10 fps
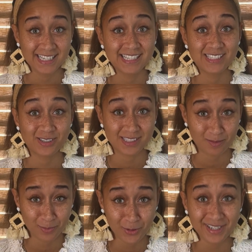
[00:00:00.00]
So it's
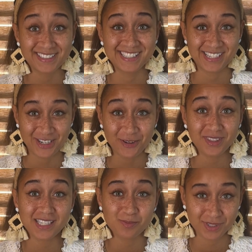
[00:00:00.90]
important to know
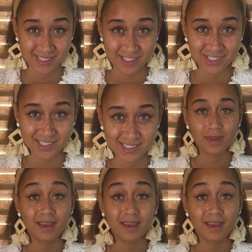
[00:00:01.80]
these procedures.